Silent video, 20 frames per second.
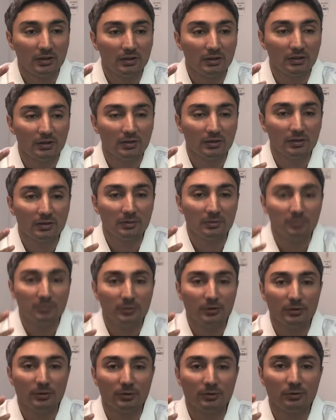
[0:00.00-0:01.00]
uh,
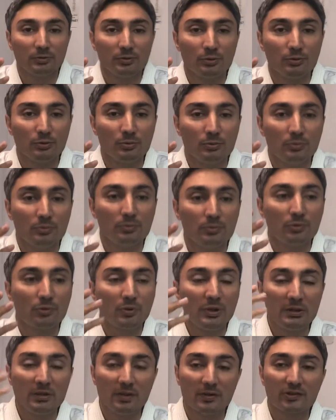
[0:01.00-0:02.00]
you know, to
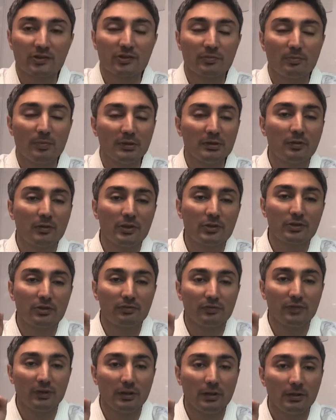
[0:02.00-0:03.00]
treat us by the grace
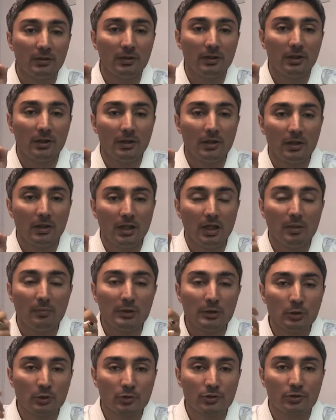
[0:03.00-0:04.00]
of Allah. I'm
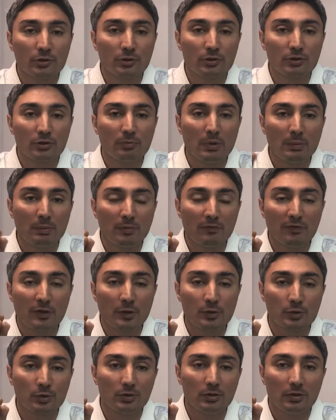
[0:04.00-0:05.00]
a neurosurgeon by
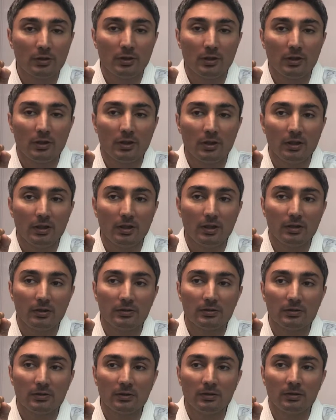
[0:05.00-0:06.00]
profession
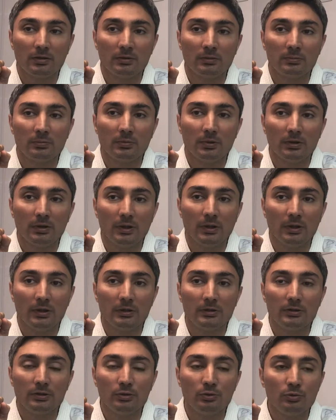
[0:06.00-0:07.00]
and uh,
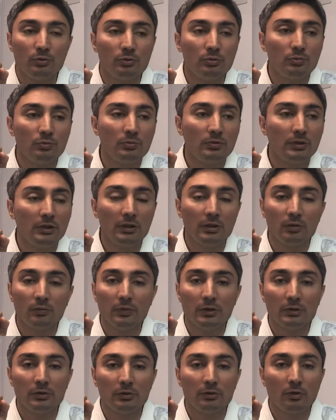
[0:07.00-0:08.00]
I do deal
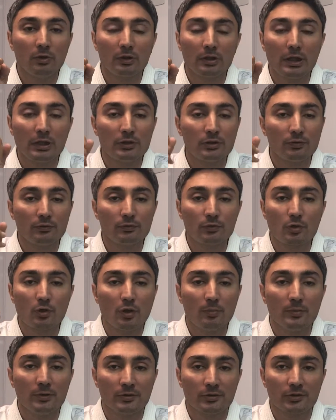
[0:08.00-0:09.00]
with all kinds of
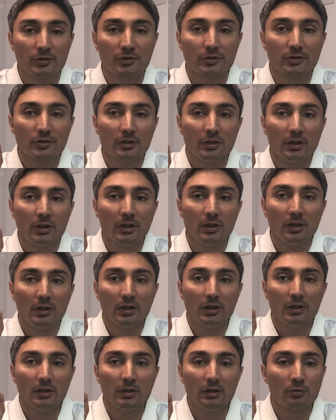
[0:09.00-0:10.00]
traumas,
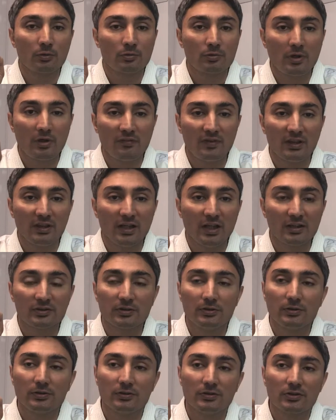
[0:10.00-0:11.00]
uh, road traffic
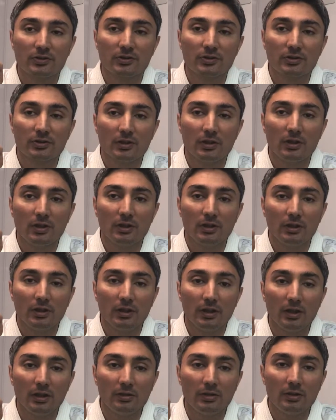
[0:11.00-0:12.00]
accidents,
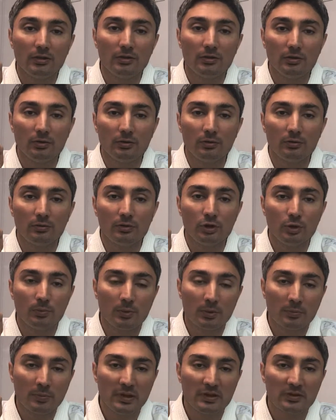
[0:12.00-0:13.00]
and then, you know,
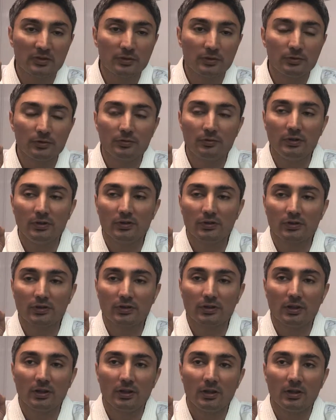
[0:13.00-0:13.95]
tumor-based surgeries.